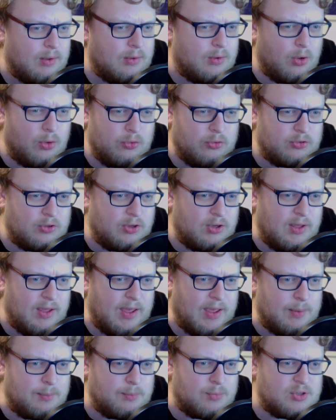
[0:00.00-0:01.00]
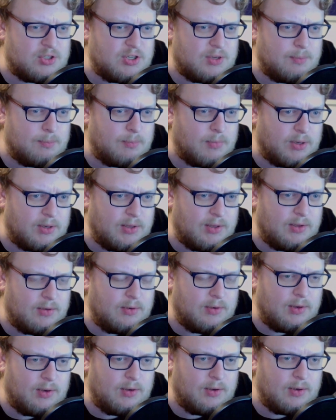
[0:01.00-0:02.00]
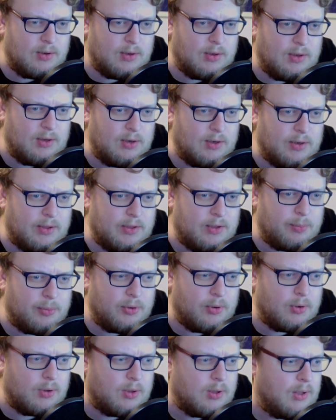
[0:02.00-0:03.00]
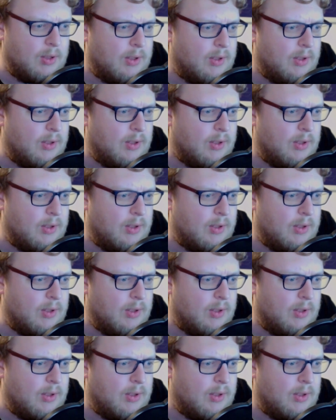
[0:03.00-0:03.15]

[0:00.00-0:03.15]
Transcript: constantly hemorrhaging money in Lakebrook.